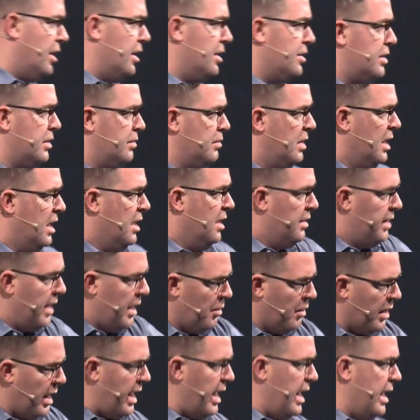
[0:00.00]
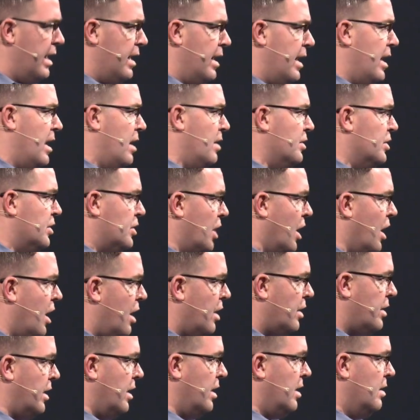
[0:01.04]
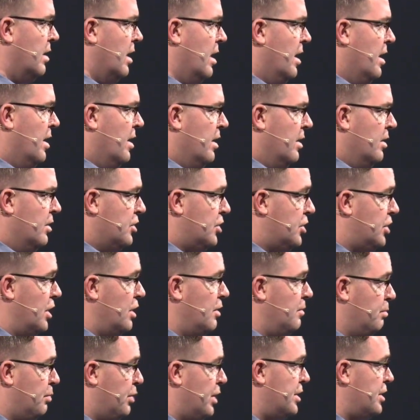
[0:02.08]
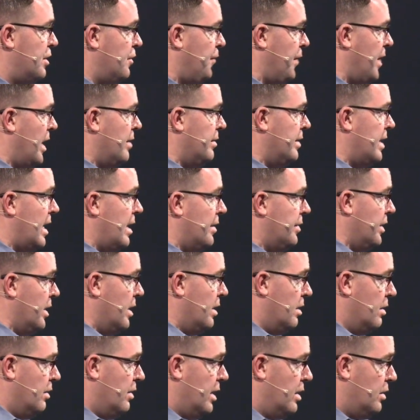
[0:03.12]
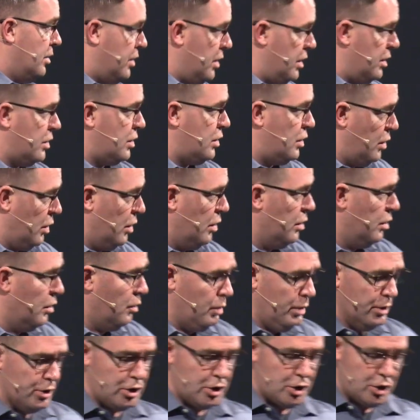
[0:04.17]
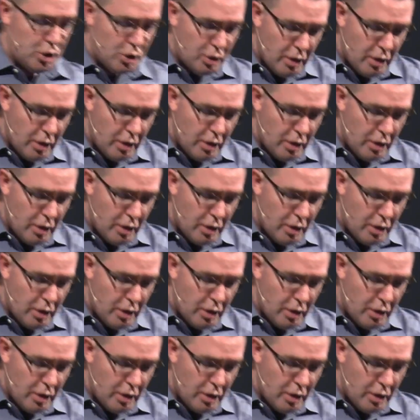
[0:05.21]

church and they were hanging out and talking, Bridget found out that this girl was